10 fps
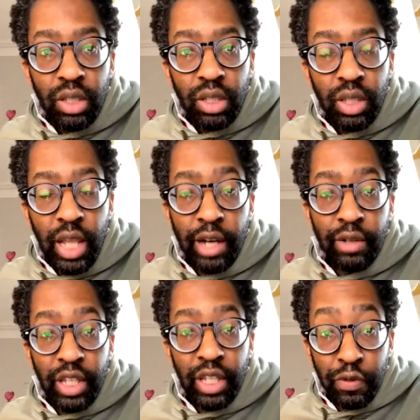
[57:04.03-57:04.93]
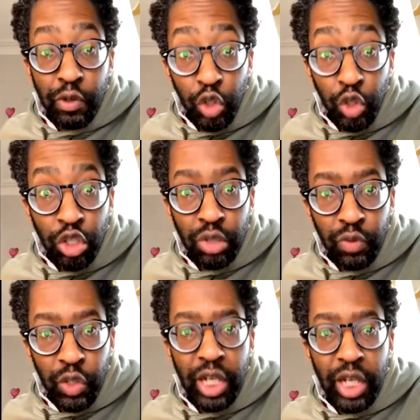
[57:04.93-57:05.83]
Now, that's very good and
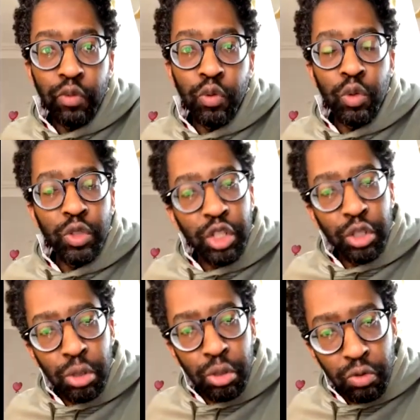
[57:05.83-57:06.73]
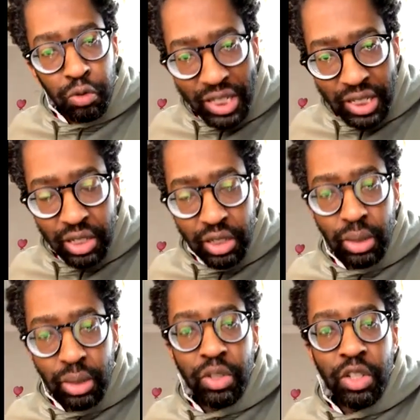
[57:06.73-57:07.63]
very helpful, and she curated
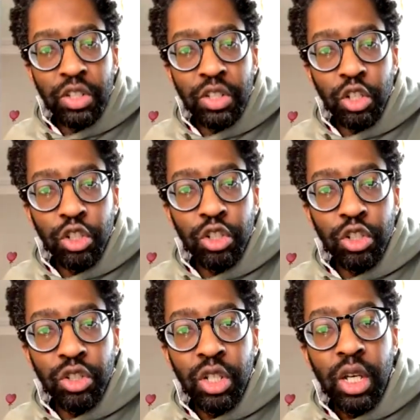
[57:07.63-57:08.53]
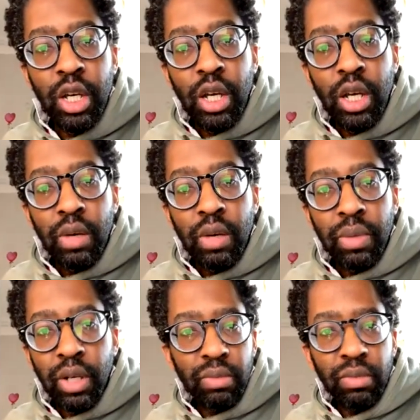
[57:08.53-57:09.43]
some of the discussion.
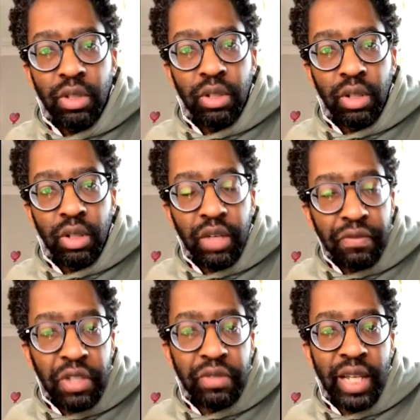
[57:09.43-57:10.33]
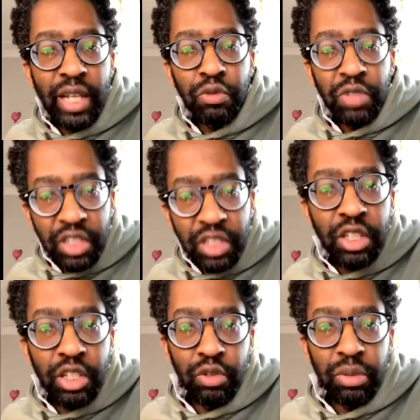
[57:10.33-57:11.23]
But, I effectively had already done
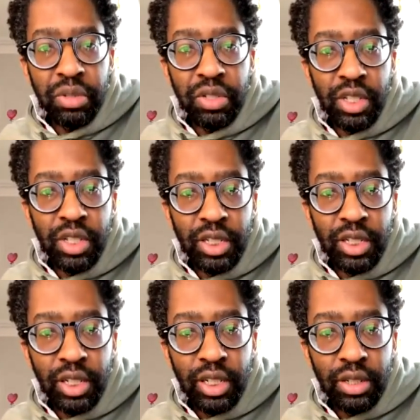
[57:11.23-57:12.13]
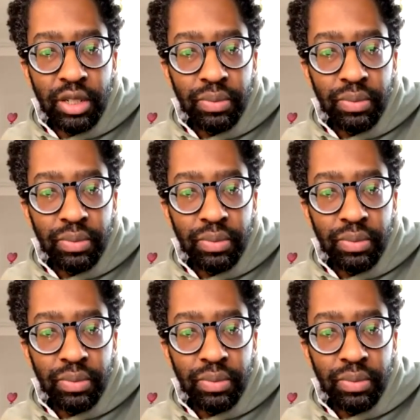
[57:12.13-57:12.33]
descriptive statistics,